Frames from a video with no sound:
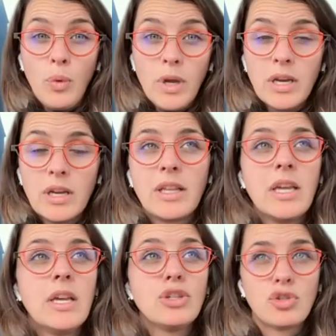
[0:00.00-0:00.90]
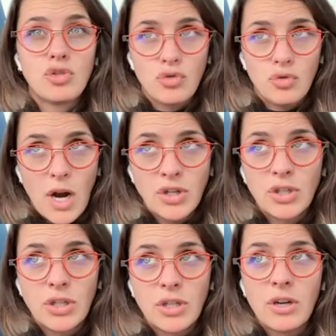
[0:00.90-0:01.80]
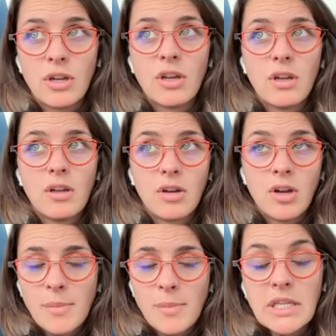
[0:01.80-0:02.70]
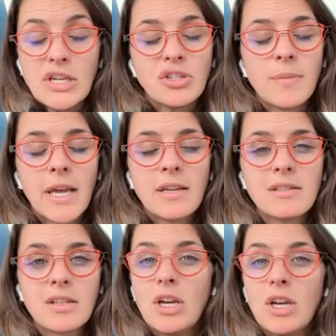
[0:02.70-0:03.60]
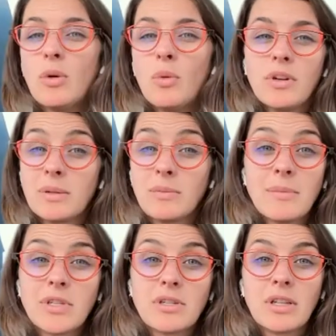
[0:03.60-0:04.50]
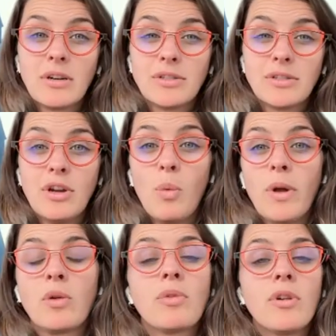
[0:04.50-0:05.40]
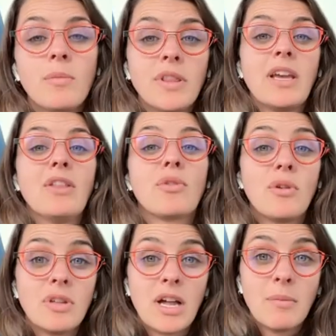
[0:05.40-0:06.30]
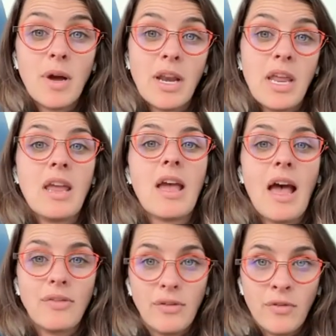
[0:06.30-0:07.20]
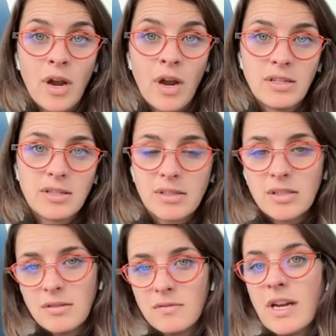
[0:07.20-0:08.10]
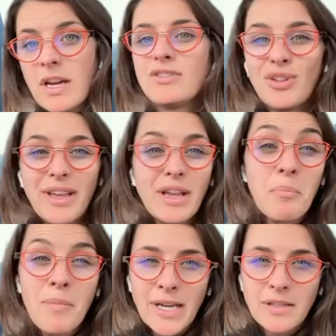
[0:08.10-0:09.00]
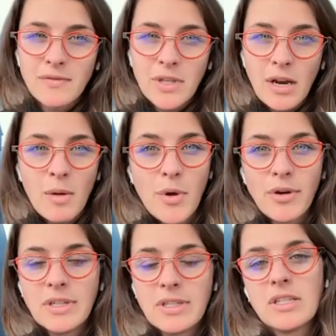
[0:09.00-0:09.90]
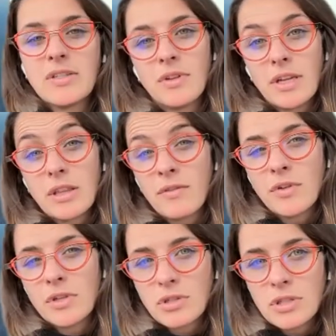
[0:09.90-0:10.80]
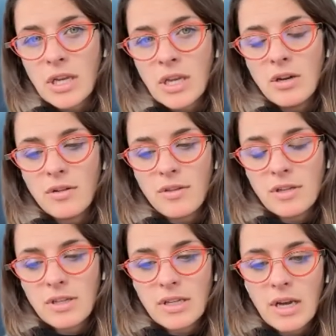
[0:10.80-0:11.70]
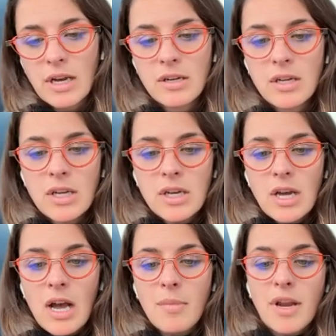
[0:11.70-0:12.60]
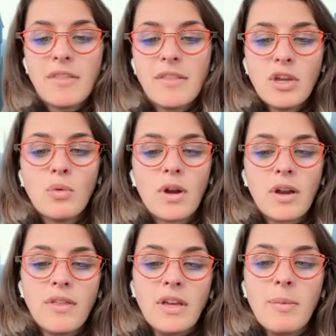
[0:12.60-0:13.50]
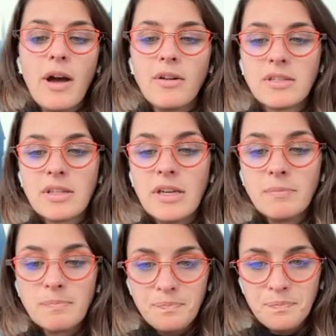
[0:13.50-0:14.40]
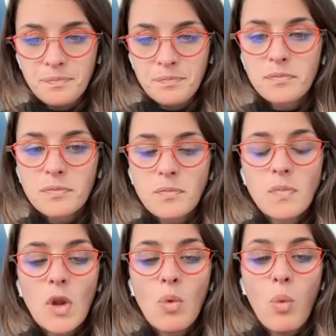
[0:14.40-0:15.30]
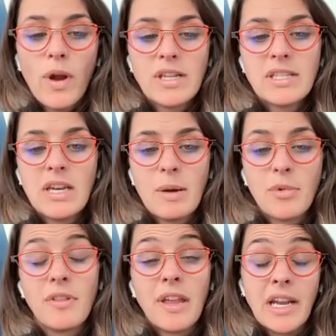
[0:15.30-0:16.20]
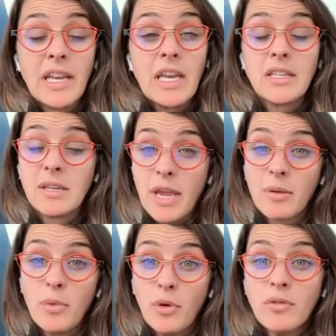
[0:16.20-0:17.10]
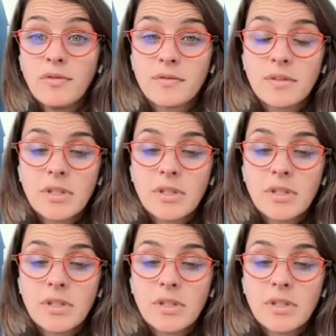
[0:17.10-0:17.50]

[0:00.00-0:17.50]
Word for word: really structured compensation bands where sometimes there's little to no wiggle room, but they can throw a lot of money at front, right? So like massive sign-on bonuses for like the first or second year, things like that. Um, but I think you want to think about is like, what is the number that I need to make a move,